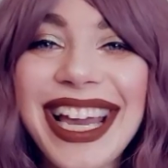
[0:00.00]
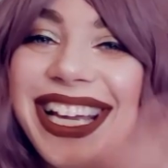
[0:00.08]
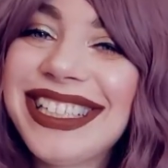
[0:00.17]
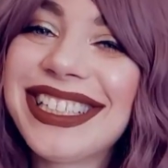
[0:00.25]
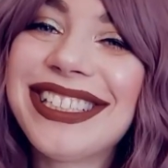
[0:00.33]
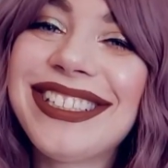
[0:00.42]

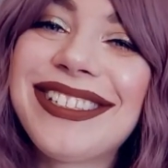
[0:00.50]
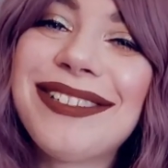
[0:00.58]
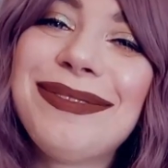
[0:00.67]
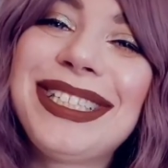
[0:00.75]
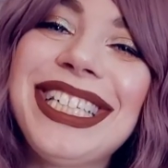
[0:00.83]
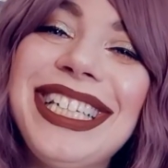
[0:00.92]
Hey dear,
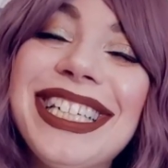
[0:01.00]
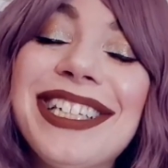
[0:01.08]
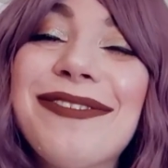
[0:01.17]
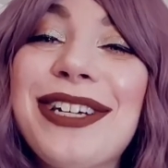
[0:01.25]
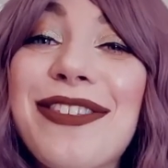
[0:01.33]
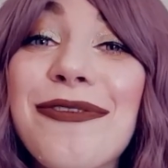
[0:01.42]
Zunzi
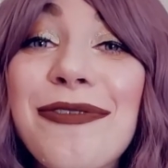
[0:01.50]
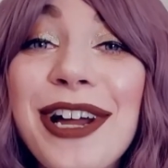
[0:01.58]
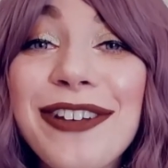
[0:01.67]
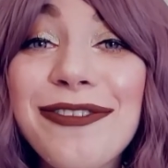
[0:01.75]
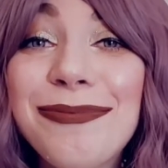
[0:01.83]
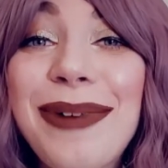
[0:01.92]
here with
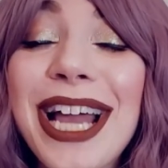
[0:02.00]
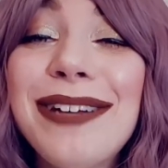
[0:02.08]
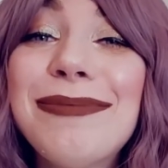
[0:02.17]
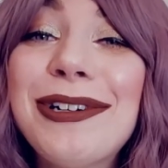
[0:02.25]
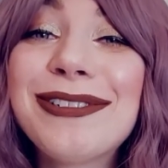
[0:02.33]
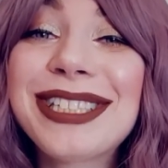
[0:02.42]
one of my
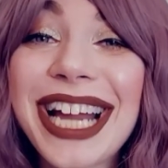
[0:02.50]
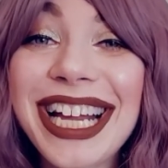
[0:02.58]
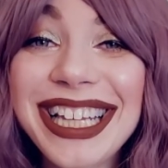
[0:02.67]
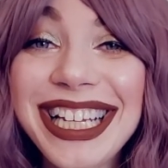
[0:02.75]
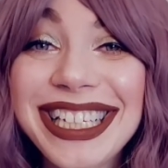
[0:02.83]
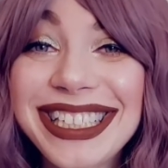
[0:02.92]
most
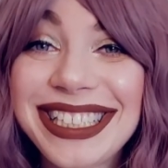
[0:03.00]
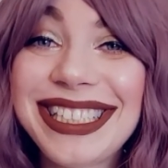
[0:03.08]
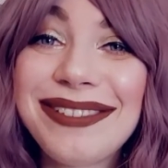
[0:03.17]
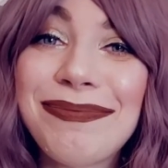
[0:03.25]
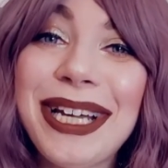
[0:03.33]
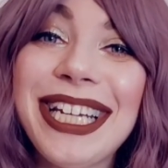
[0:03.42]
highly
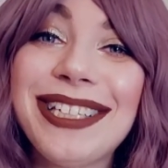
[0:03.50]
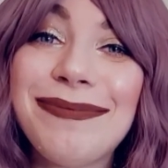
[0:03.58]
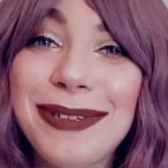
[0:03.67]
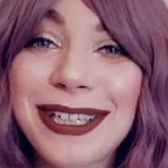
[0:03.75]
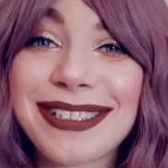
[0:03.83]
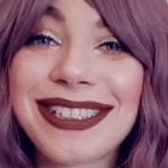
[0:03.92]

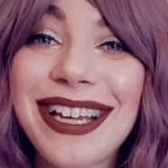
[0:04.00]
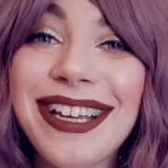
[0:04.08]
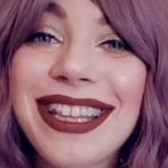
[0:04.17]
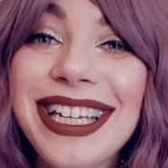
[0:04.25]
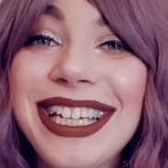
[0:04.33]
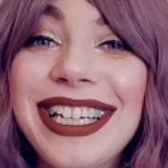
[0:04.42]
anticipated books
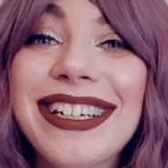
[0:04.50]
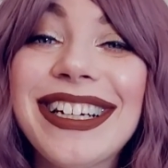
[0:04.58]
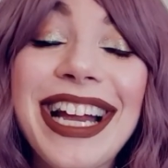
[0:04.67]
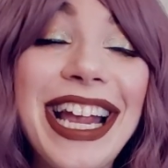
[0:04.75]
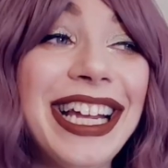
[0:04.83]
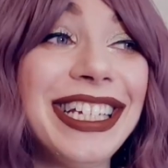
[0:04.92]
of the
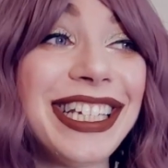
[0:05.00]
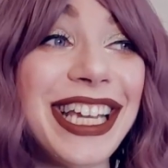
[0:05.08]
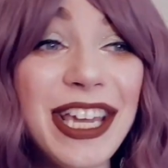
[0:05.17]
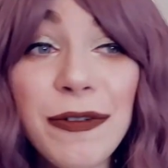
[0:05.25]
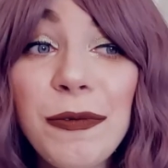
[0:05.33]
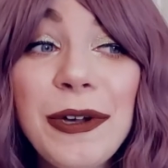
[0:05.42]
year, and
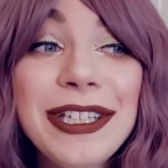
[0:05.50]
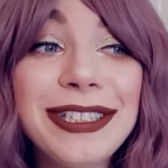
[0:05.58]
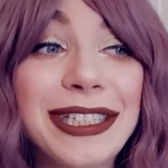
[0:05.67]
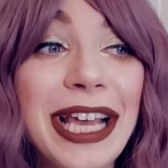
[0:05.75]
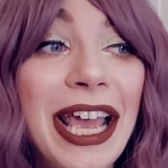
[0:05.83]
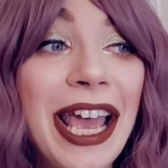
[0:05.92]
it
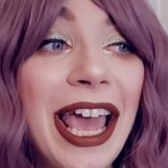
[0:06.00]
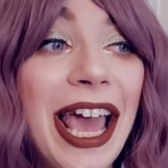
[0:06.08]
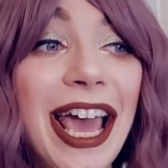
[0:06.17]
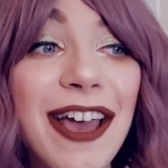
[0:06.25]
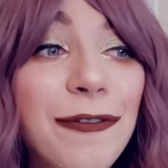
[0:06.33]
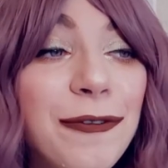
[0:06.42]
was
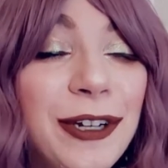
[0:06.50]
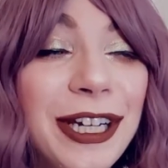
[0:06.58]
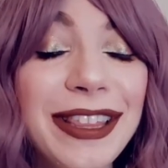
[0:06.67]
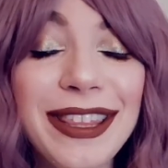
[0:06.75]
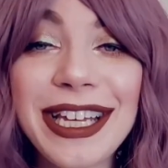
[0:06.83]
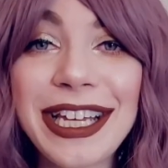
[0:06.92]

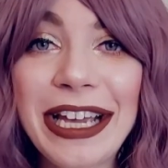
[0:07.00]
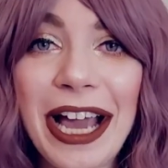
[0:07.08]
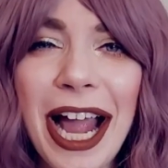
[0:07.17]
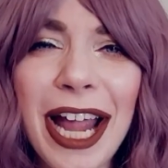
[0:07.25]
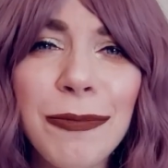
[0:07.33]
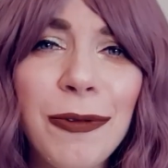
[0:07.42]
everything
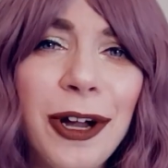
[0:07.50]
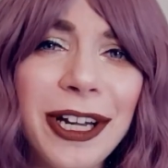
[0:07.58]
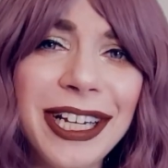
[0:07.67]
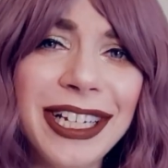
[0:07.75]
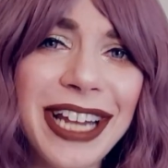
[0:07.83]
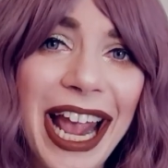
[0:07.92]
I
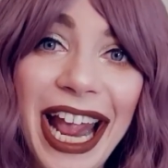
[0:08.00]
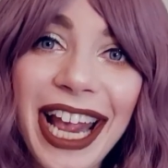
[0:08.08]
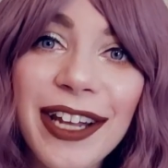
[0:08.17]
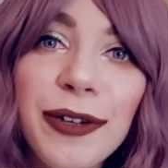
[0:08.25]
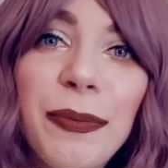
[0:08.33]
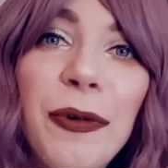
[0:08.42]
wanted
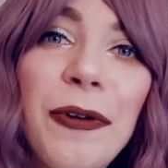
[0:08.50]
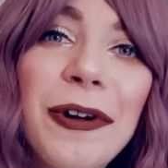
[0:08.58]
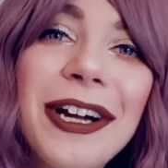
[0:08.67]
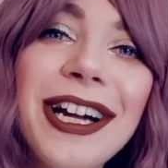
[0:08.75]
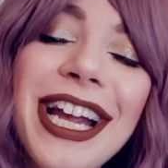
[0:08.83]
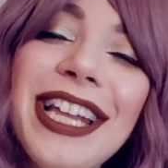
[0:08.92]
and
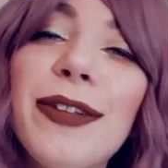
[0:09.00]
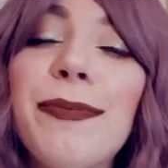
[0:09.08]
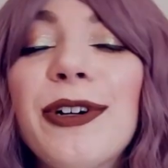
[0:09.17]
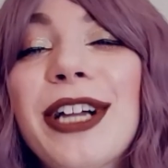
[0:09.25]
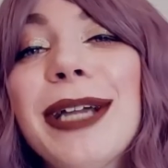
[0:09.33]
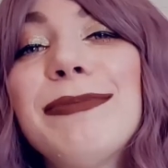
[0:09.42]
more, and the
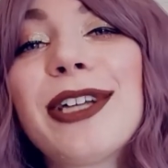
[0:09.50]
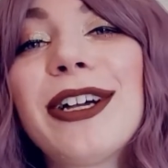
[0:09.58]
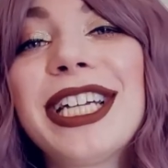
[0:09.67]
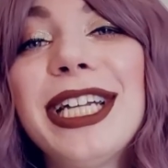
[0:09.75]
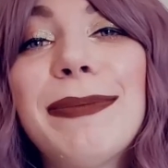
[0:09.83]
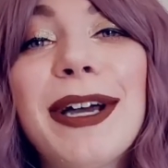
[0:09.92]
book I'm
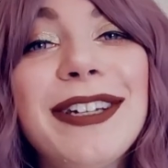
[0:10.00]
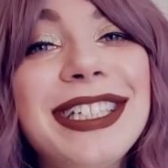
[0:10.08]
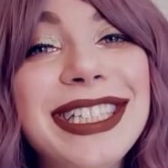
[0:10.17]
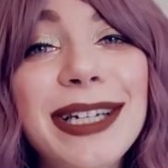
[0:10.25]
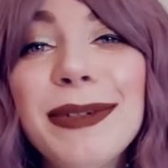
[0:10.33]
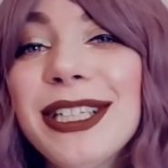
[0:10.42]
talking about
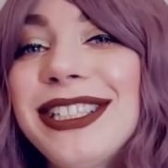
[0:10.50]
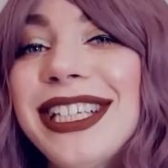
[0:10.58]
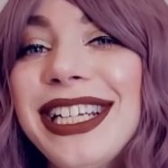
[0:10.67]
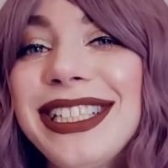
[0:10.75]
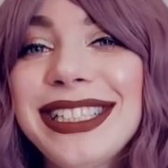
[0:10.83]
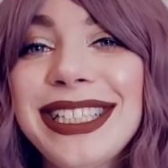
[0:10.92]
is Summer
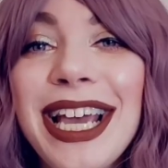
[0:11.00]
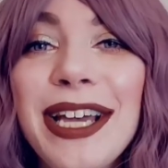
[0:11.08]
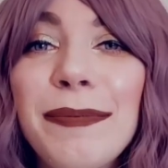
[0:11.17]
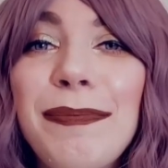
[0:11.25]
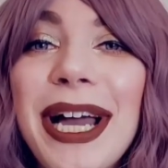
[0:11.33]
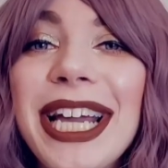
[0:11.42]
Suns
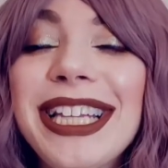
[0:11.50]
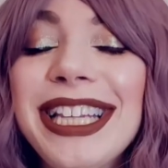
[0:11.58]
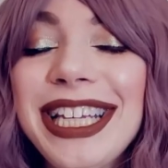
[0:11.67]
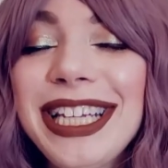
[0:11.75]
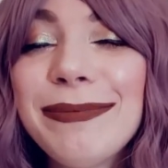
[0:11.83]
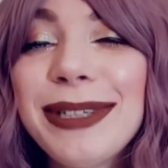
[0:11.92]
by
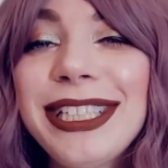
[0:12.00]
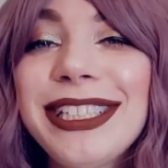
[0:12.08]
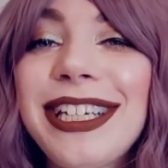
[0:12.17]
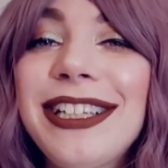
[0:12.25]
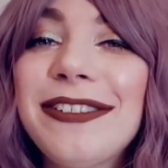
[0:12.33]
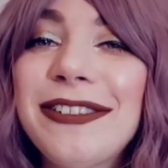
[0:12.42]
Lee
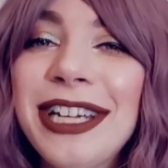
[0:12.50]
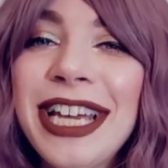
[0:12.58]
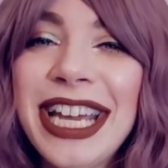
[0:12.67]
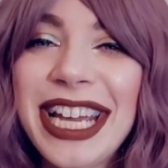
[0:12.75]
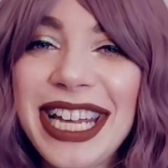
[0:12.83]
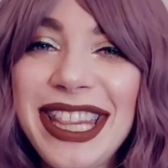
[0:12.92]
Mandelo,
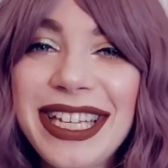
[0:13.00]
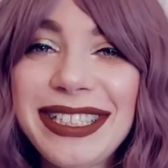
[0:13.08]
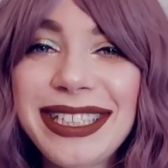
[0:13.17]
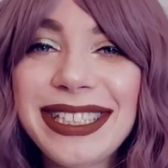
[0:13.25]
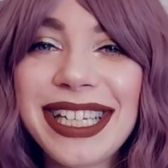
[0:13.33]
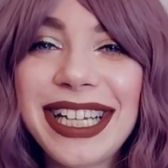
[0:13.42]
and
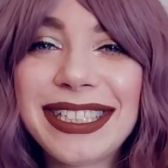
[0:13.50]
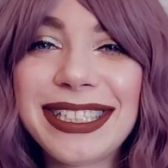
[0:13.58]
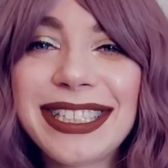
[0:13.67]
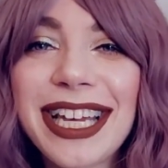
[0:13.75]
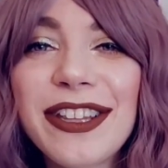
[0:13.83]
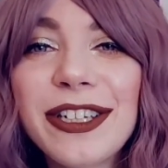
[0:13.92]
this is a
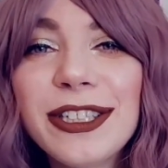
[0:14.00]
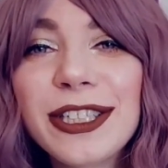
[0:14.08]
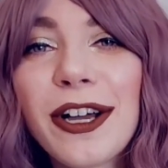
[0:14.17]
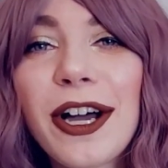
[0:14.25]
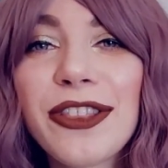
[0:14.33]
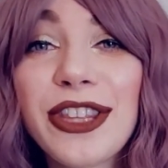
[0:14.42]

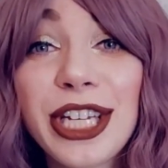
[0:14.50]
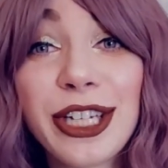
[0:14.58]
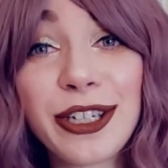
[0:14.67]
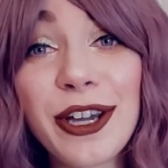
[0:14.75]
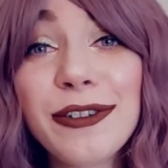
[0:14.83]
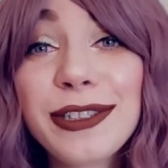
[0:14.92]
Southern
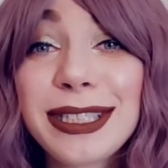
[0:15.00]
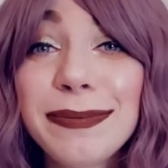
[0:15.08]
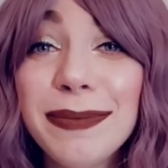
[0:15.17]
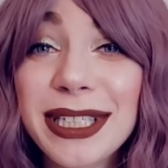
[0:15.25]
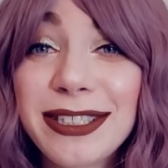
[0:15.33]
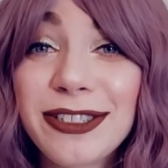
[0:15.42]
Gothic ghost
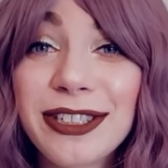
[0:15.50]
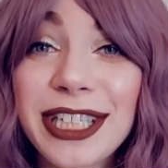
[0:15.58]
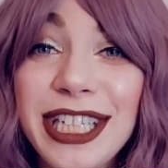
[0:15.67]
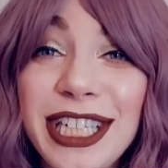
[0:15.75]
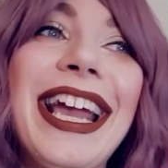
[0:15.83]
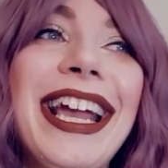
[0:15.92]

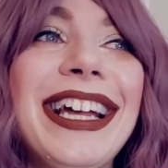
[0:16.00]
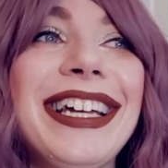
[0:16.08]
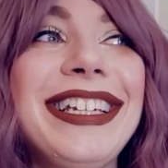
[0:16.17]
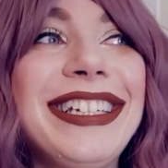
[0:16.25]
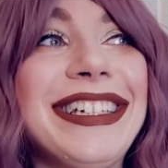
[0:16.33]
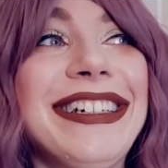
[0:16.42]
mystery,
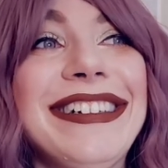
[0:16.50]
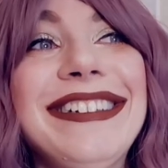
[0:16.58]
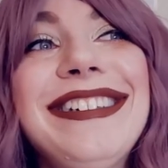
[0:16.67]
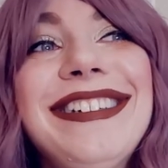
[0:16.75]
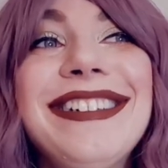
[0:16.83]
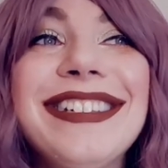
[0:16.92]
and
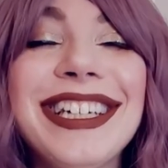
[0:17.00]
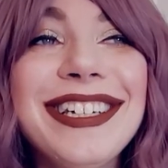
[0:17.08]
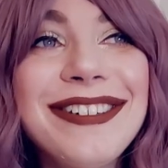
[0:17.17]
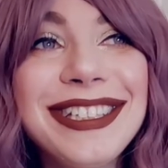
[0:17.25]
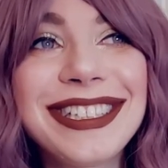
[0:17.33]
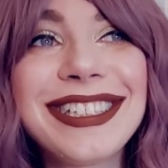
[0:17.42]
oh, it
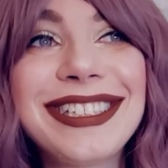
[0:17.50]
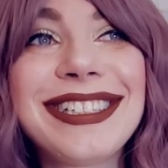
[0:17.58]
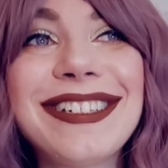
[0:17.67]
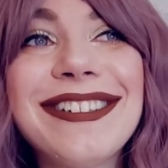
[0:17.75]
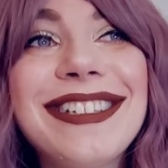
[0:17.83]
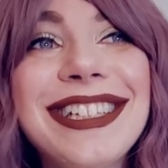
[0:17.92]
was just
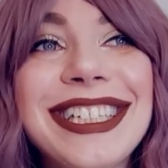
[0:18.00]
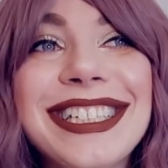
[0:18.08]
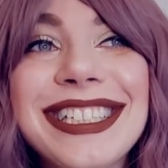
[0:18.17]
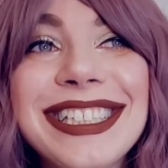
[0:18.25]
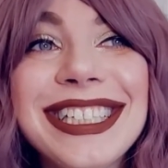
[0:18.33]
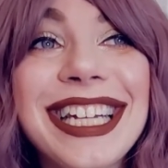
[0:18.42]
so
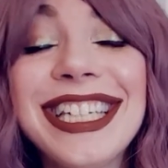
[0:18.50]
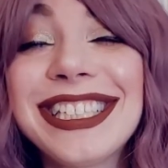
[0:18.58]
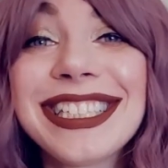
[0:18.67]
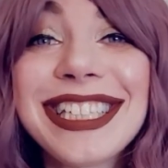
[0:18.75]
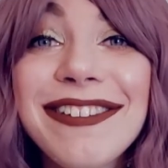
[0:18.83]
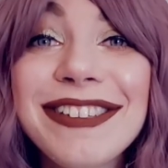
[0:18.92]
delicious, and I
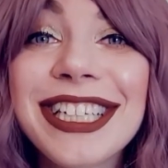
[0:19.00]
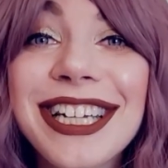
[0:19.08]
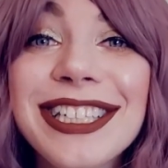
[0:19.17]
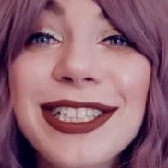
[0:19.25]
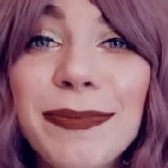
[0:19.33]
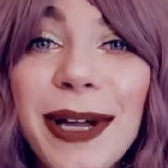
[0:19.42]
just have to
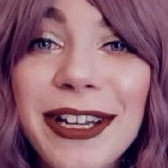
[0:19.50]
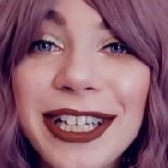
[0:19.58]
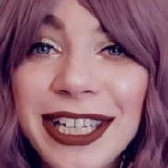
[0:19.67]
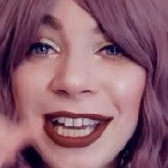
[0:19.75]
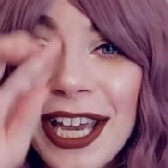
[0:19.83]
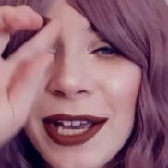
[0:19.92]
gush about
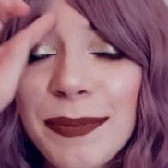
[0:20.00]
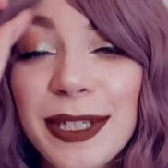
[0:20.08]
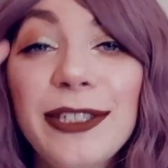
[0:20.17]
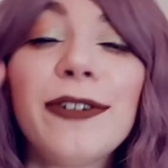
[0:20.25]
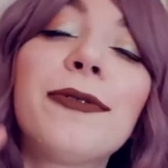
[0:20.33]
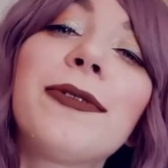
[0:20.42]
it,
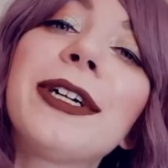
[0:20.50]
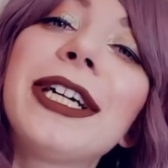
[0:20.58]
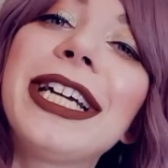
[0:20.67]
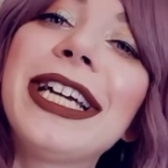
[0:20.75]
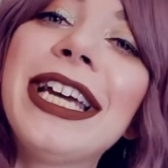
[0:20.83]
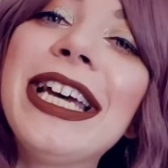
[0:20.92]
but don't
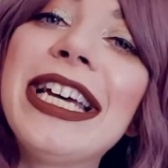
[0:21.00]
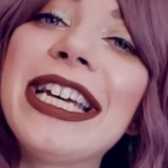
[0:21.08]
worry,